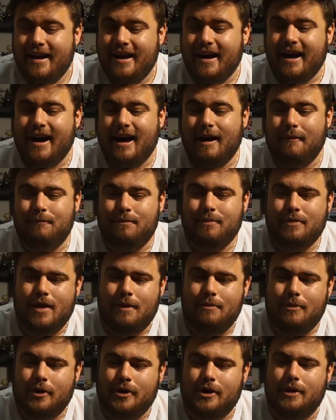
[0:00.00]

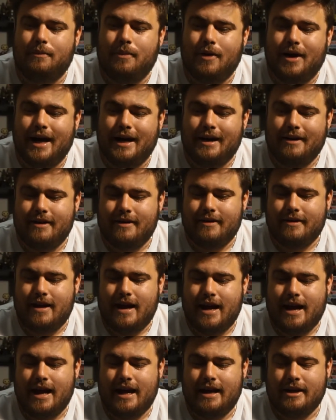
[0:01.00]
I'm not going to bite.
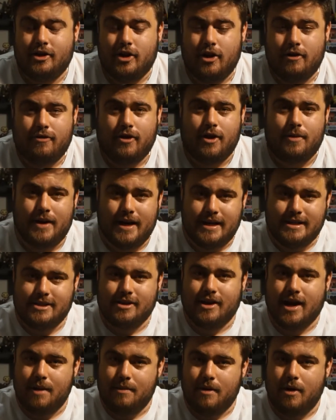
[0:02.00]
And go follow my Instagram.